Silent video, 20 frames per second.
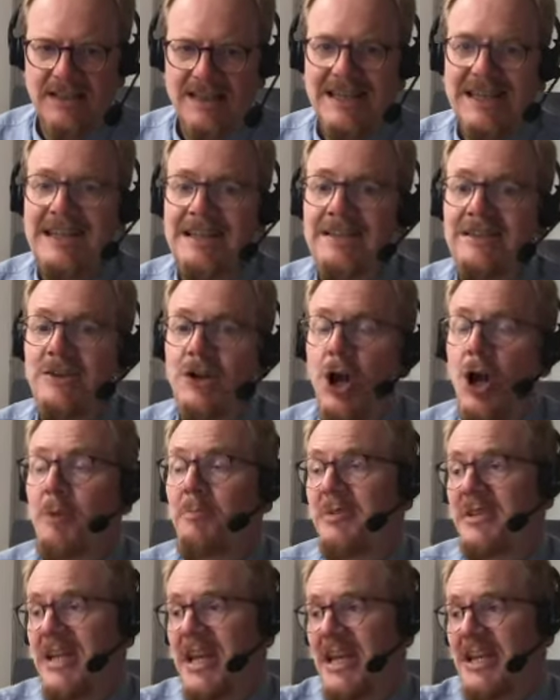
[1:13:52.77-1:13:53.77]
in
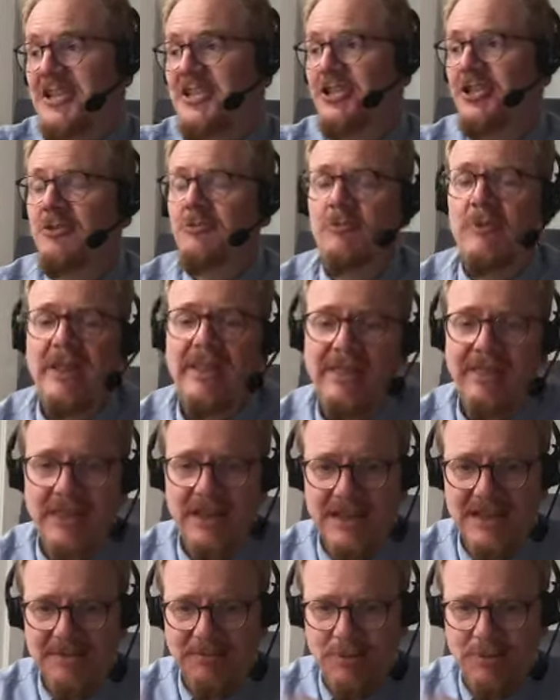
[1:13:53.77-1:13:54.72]
combination with these